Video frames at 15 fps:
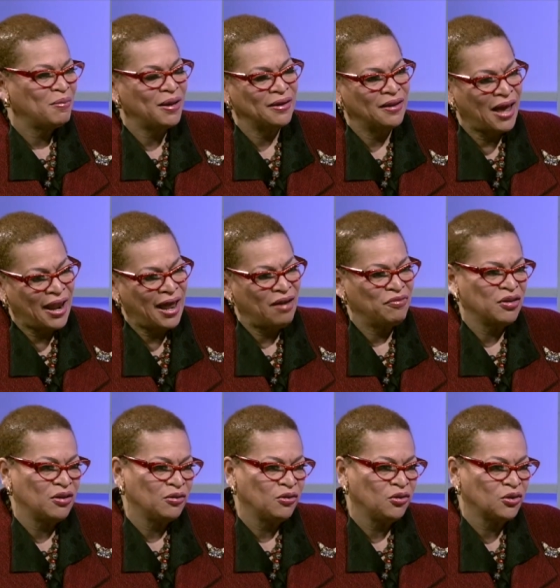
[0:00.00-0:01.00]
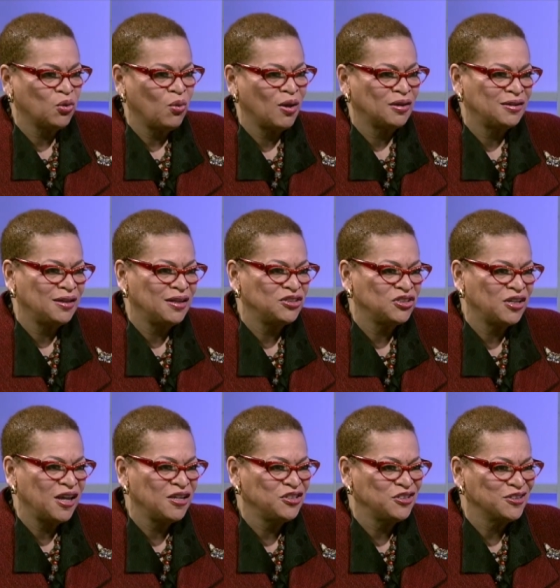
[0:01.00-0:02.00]
about not having a good quality
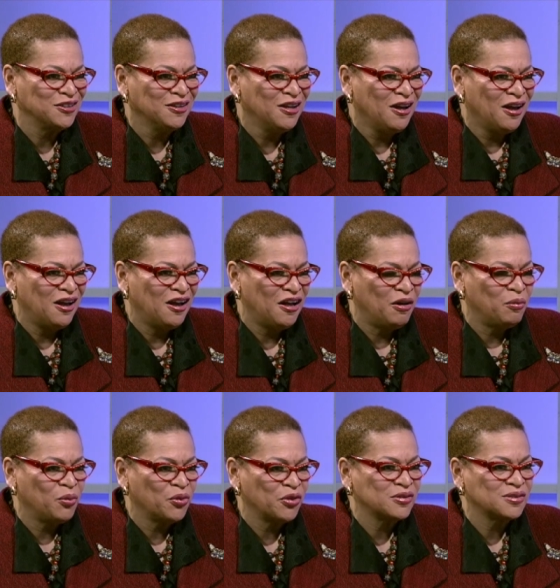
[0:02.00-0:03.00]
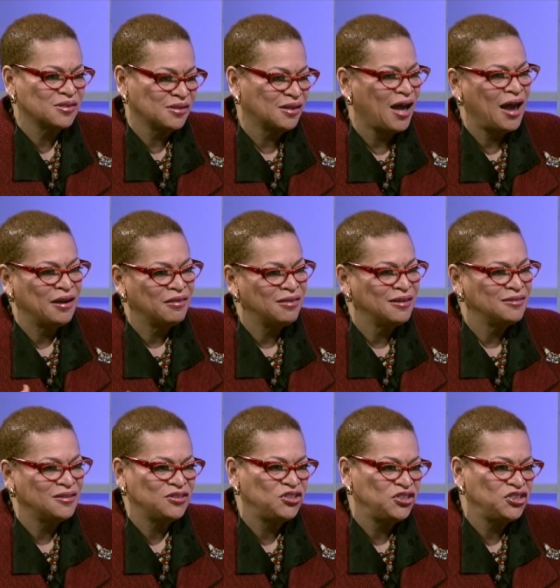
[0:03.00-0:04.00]
education. Yeah, uh, yeah. were the, the, kind of
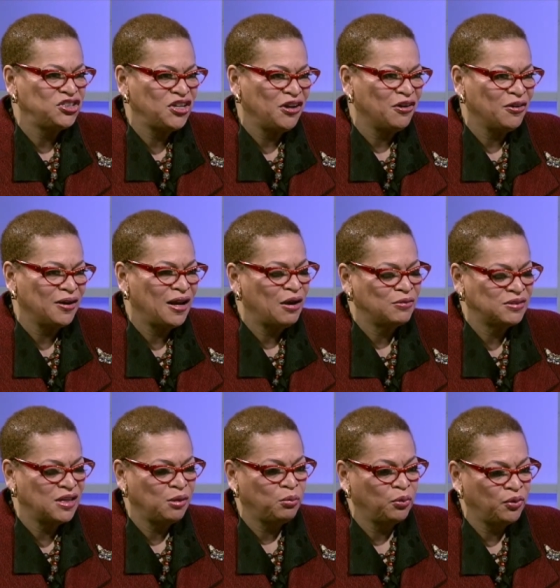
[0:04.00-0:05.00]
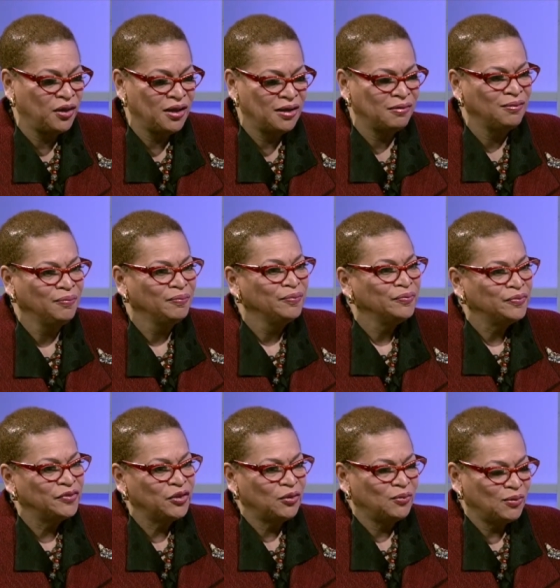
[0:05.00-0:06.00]
things that she shared, and I was able then,
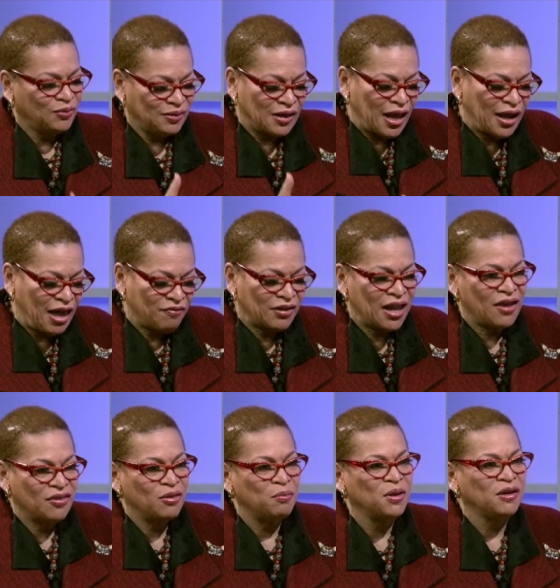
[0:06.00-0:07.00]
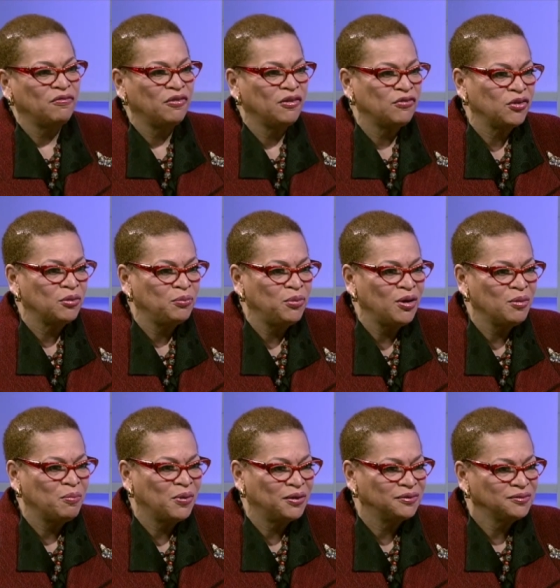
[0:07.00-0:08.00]
mm-hmm. you know, not having had the benefit of your
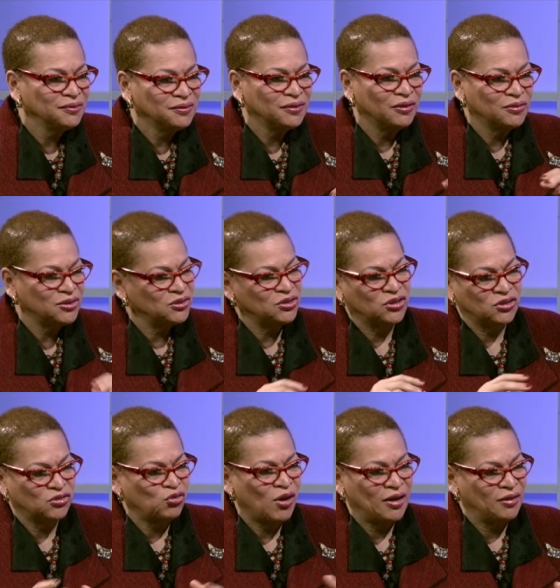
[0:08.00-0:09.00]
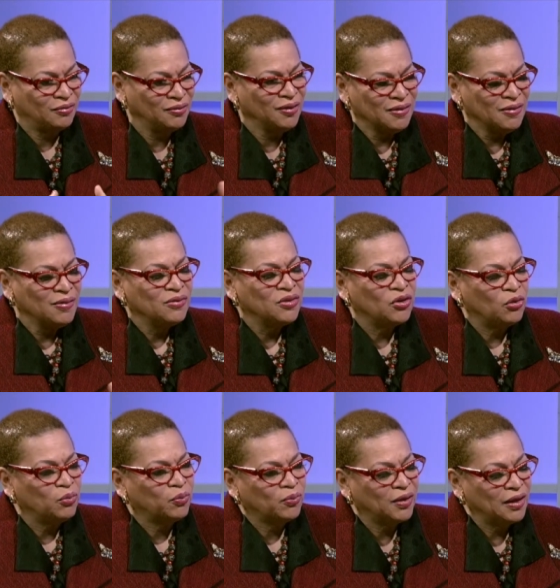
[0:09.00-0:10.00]
book, but you know, to just try to you
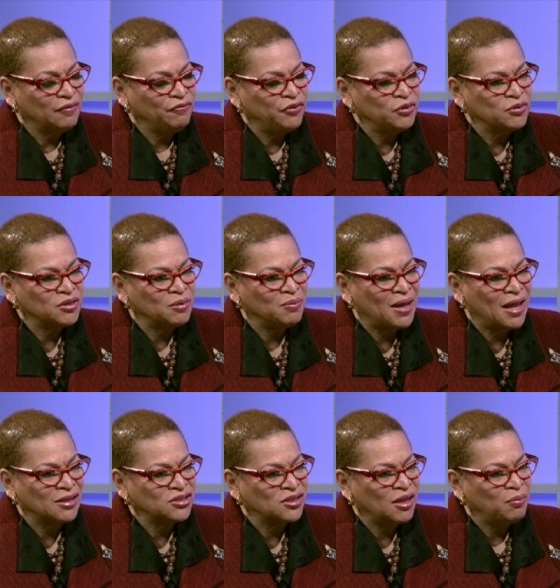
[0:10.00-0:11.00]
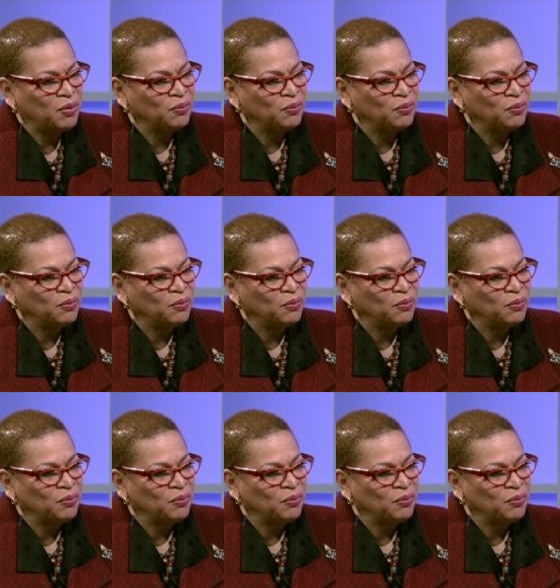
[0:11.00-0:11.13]
know, infuse some knowledge to that.